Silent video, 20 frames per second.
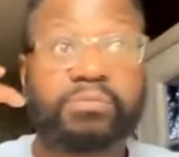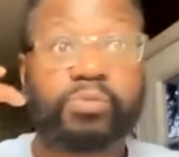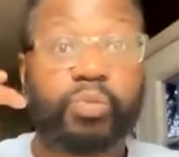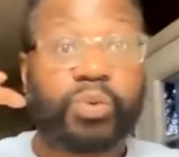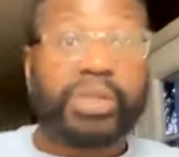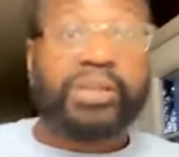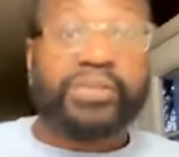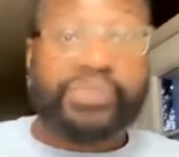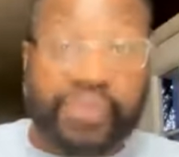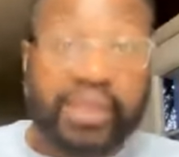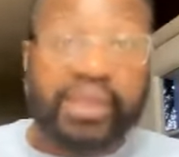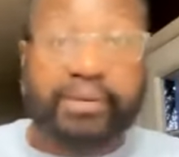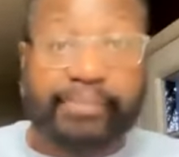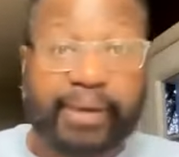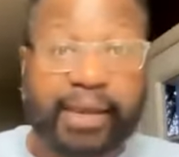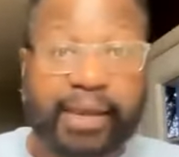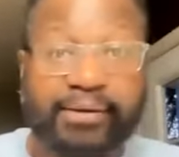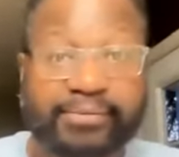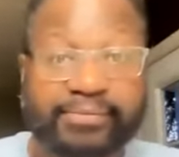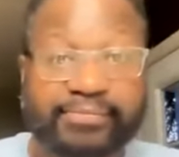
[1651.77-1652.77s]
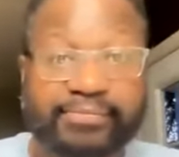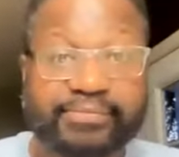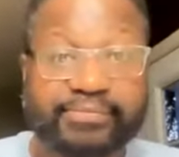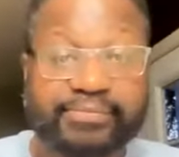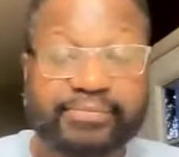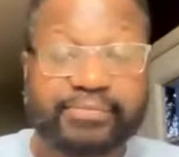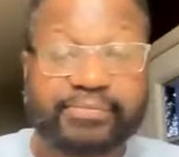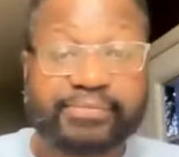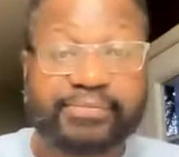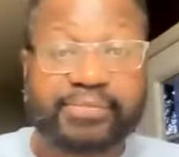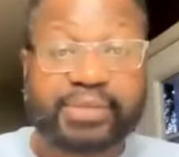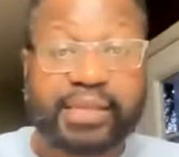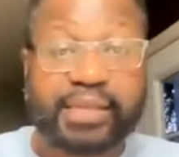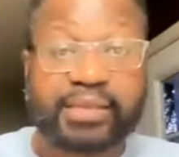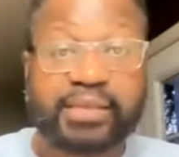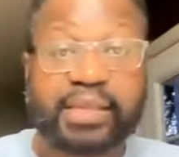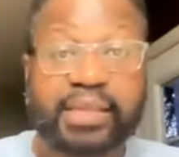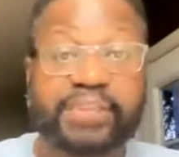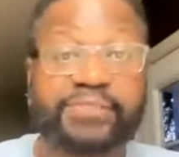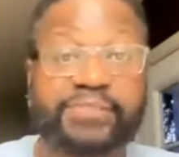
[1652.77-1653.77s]
we didn't think about
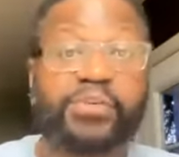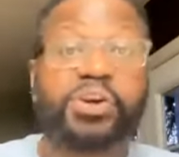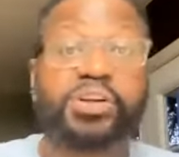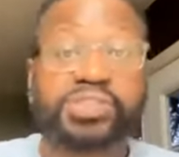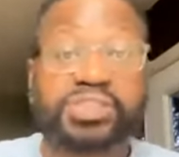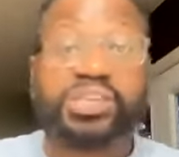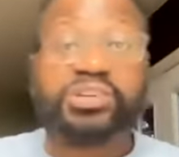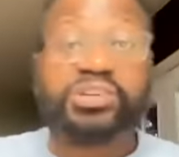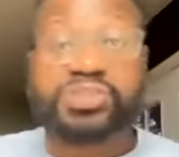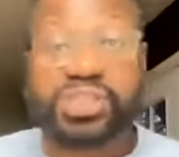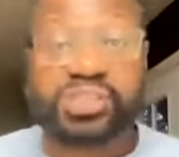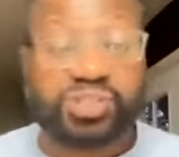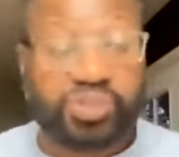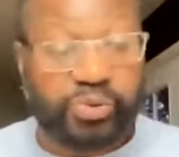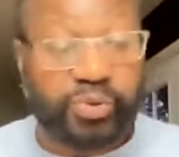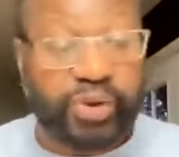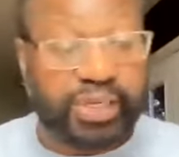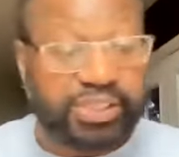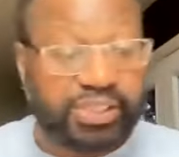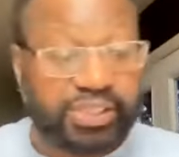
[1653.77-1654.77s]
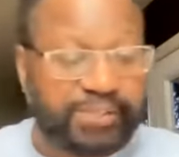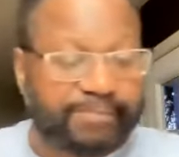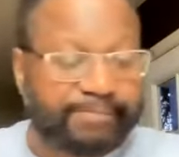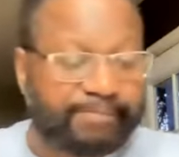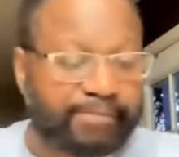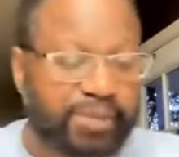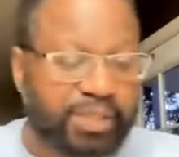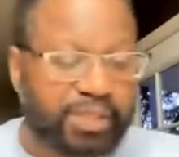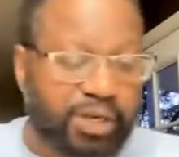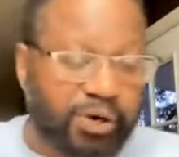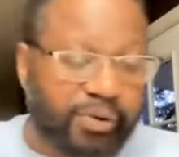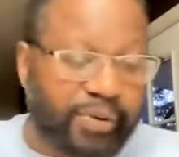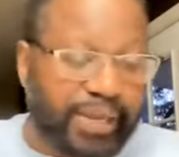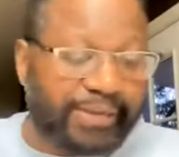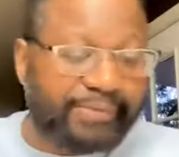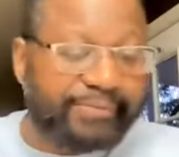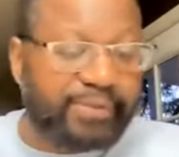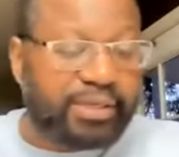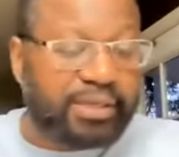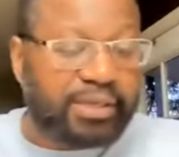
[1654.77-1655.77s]
as far as their situation. All
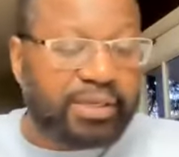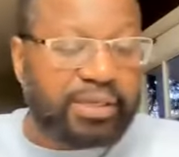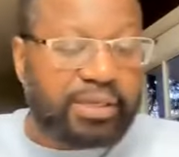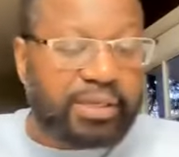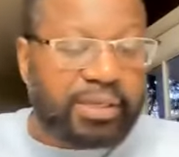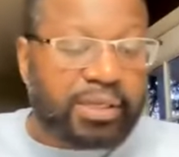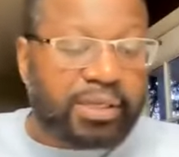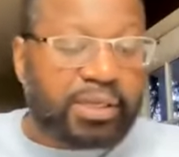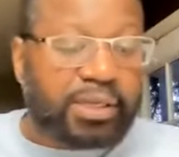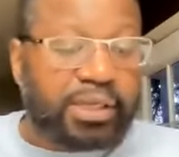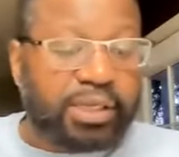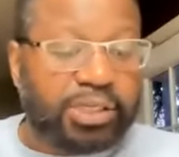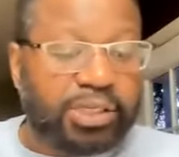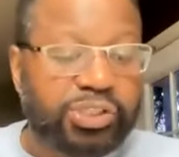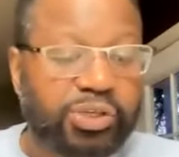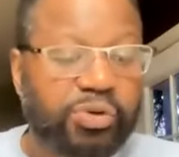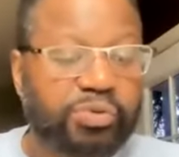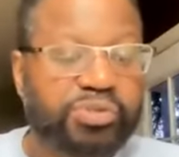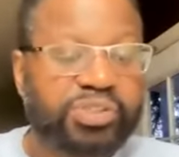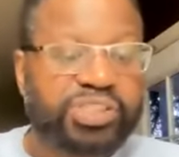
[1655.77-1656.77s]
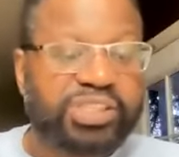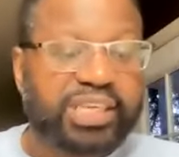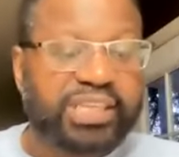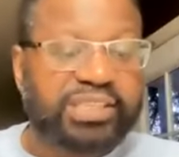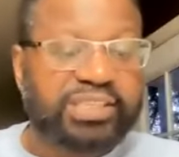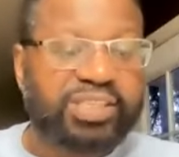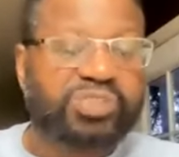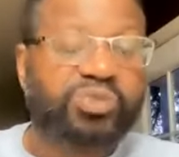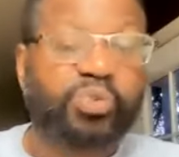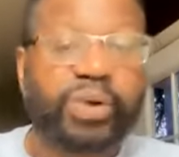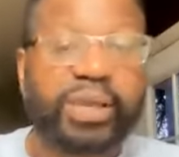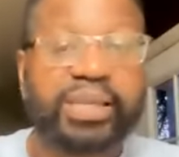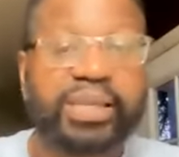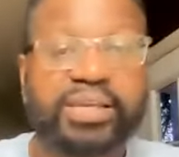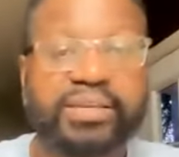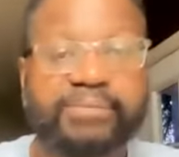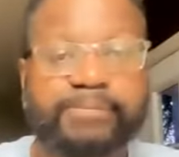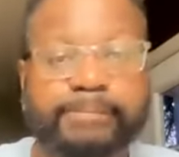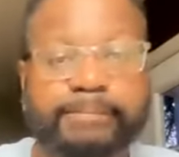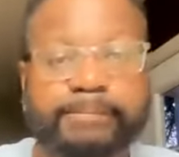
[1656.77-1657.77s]
right. So Jesus
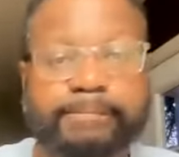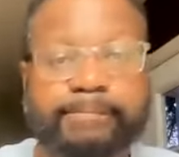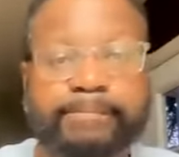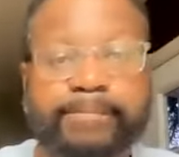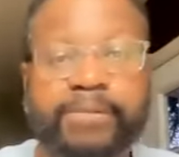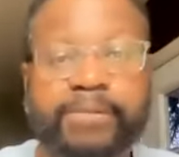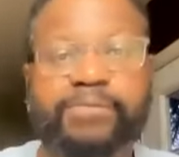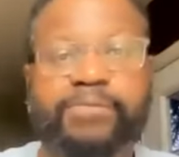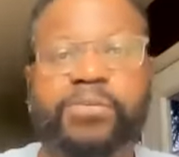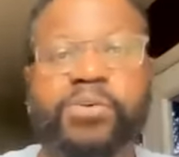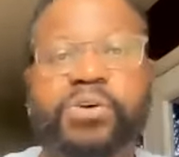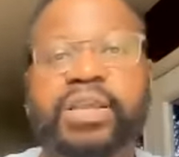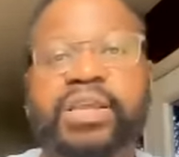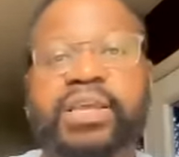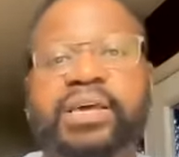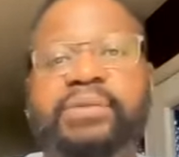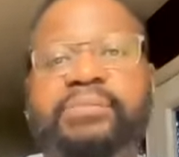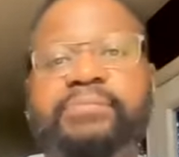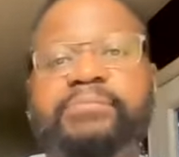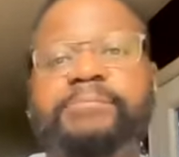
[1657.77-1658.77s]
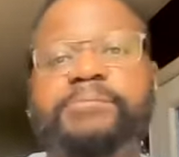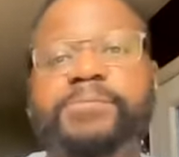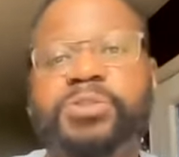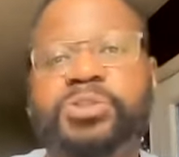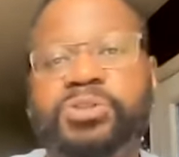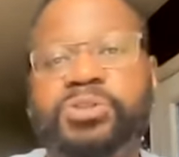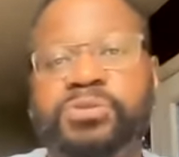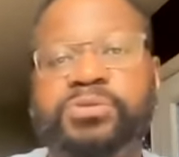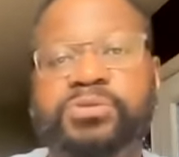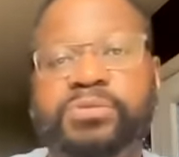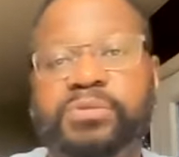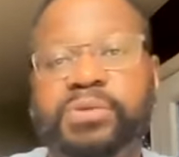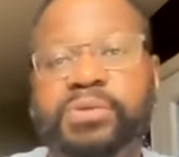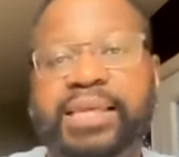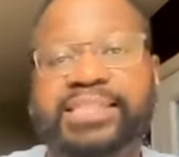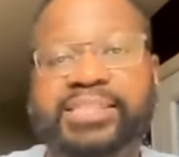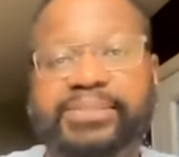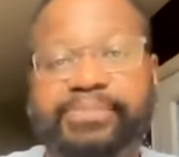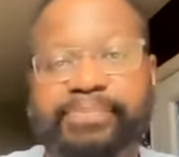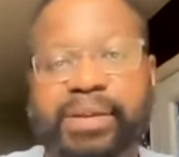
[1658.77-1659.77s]
waited for him to
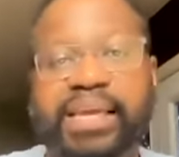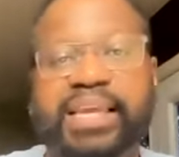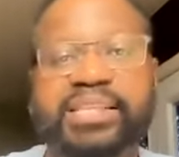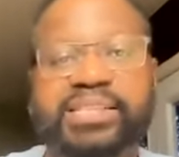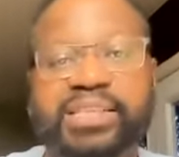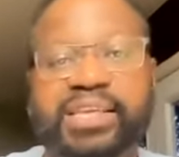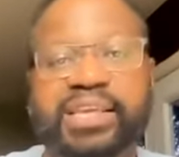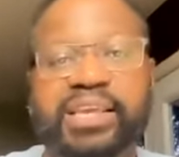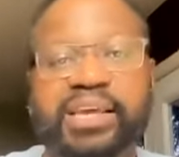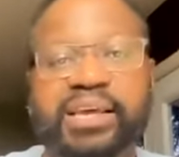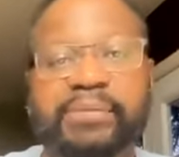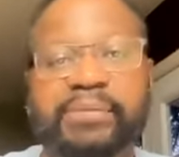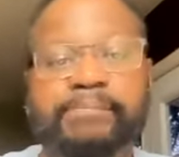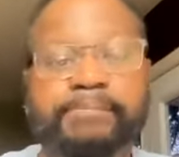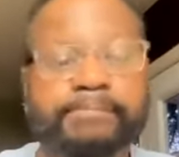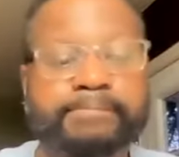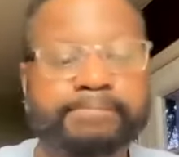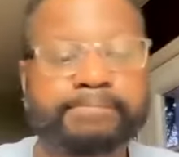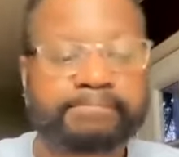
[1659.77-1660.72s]
explain to him